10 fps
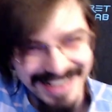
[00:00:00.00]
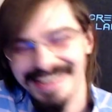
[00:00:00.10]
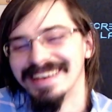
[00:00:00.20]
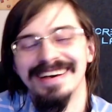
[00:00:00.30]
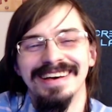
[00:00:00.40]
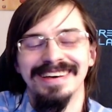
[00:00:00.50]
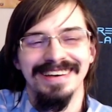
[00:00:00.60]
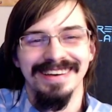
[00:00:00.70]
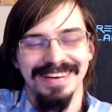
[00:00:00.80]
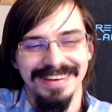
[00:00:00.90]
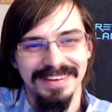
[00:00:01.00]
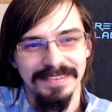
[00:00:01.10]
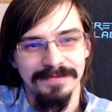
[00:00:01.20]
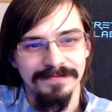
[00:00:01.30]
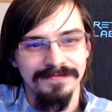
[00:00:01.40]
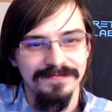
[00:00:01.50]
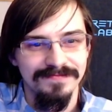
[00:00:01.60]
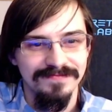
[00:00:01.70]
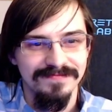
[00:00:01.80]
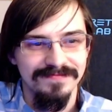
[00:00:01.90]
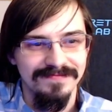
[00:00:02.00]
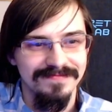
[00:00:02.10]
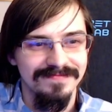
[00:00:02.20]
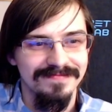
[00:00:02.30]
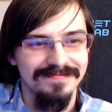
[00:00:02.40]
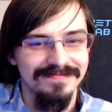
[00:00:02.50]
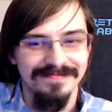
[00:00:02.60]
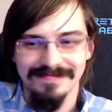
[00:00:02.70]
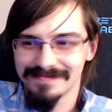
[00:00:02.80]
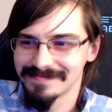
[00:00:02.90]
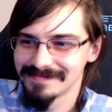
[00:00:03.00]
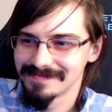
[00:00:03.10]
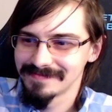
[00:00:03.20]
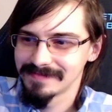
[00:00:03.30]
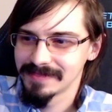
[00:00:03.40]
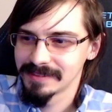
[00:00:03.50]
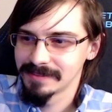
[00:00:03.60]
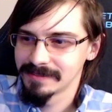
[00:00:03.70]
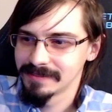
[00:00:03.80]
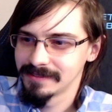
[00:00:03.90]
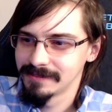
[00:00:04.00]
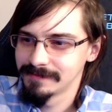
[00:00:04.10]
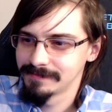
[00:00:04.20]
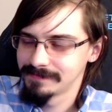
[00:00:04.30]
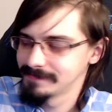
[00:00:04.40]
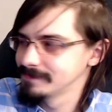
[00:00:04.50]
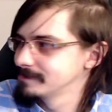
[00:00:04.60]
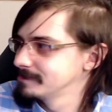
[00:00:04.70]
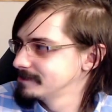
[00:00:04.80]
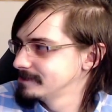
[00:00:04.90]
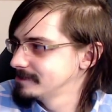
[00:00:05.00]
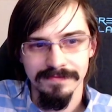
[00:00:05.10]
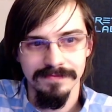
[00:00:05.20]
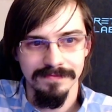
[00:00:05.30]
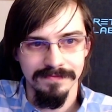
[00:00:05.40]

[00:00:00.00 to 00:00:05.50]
(not speaking)